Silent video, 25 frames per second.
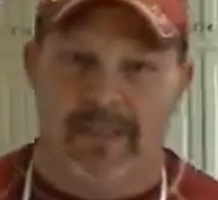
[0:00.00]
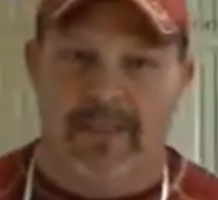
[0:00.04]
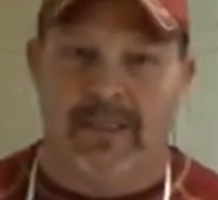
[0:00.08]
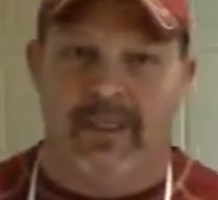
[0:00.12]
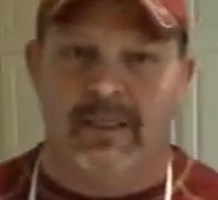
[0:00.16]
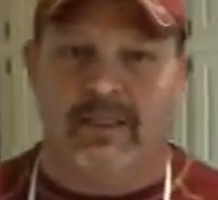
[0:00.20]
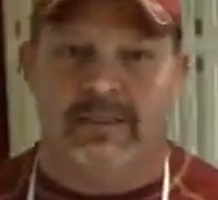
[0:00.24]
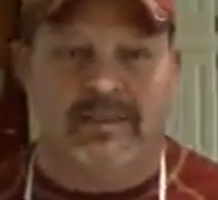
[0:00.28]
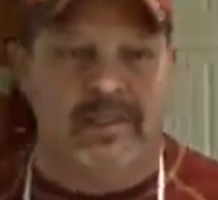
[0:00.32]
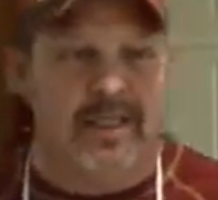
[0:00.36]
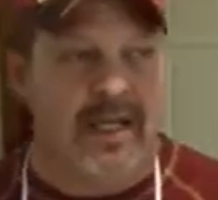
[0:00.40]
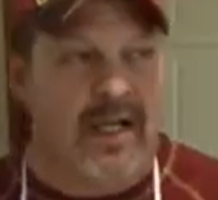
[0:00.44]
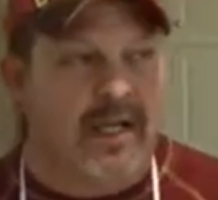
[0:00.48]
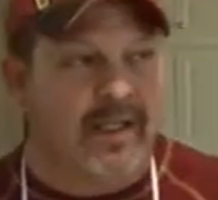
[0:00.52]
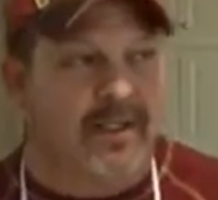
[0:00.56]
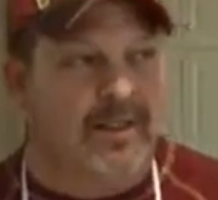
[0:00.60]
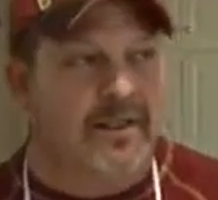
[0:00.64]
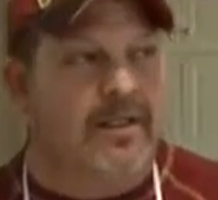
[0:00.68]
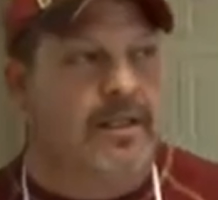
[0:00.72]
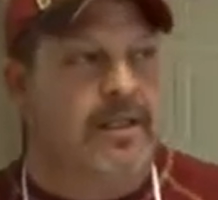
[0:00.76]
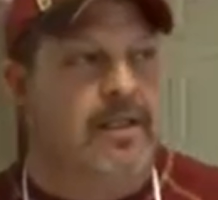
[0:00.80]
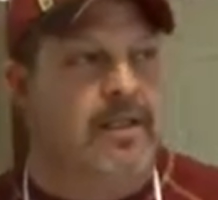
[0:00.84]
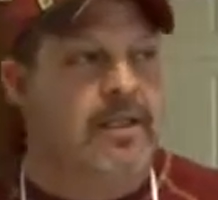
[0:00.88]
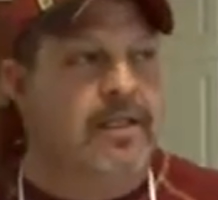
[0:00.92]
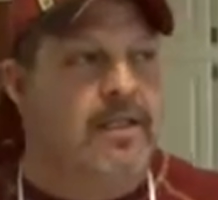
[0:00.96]
It does
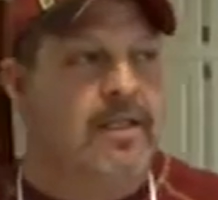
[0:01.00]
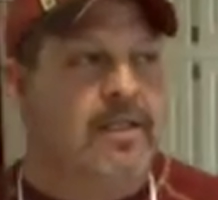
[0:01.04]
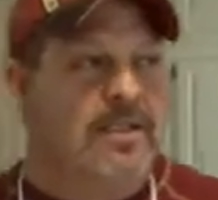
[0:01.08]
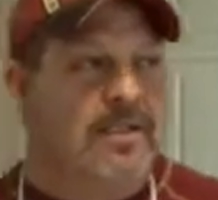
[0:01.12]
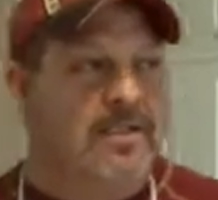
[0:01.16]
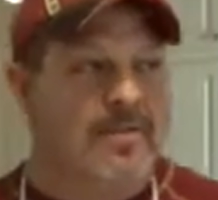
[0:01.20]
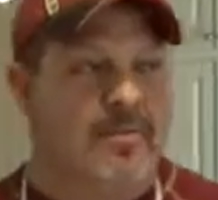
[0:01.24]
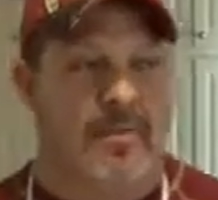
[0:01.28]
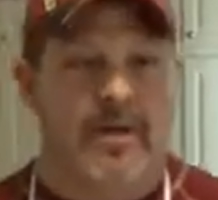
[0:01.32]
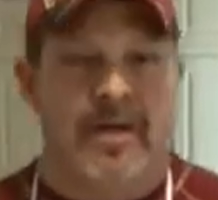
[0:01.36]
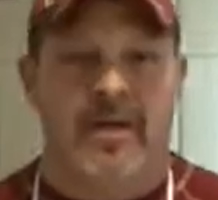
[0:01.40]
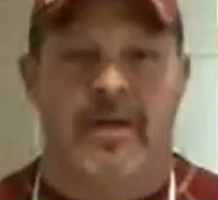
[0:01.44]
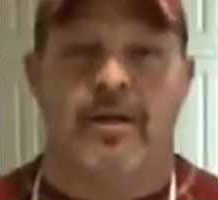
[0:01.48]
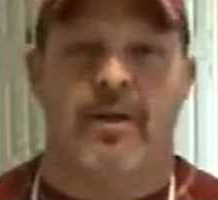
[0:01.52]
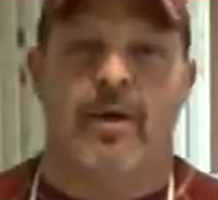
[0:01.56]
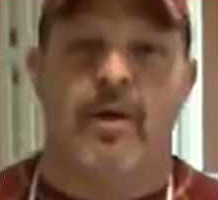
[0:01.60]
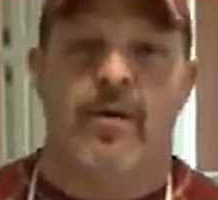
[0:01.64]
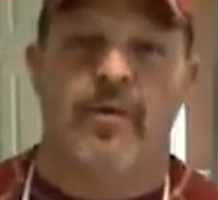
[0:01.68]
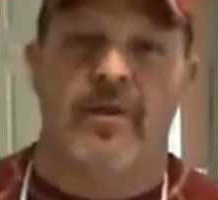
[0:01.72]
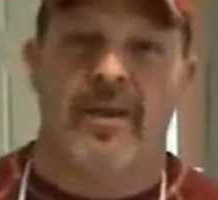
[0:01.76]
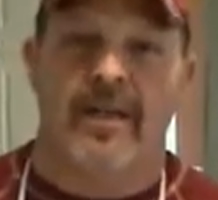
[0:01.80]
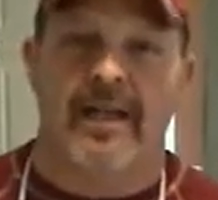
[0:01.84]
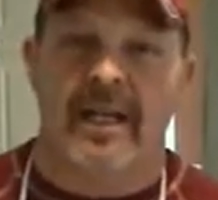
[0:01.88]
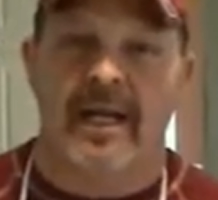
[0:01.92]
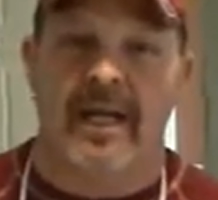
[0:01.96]
not
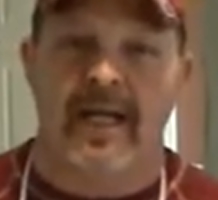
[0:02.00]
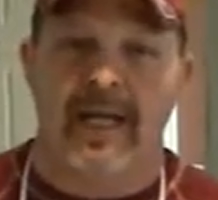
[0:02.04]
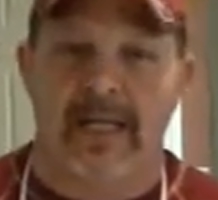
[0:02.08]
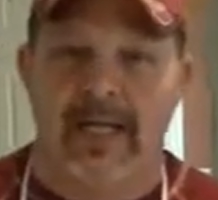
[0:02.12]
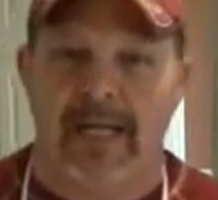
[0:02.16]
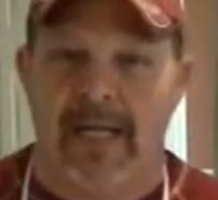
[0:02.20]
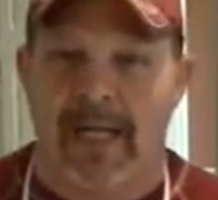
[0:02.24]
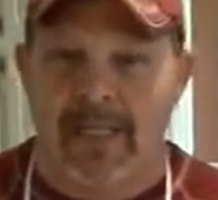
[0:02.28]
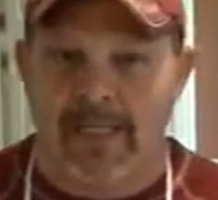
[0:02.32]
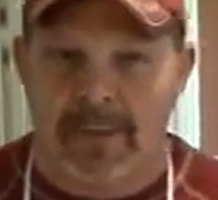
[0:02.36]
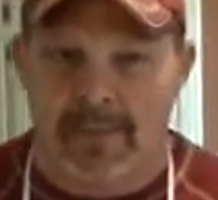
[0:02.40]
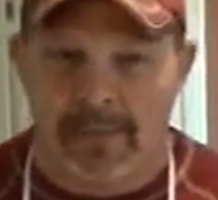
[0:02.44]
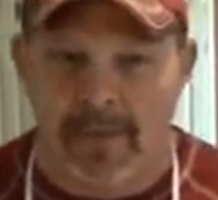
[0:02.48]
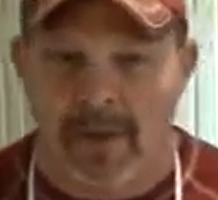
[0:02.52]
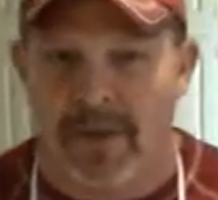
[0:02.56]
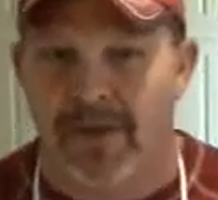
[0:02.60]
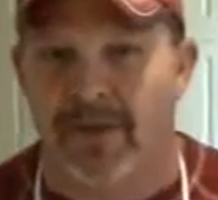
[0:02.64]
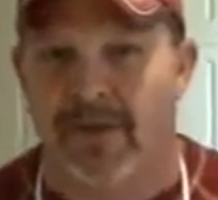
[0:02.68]
smear on the cake like a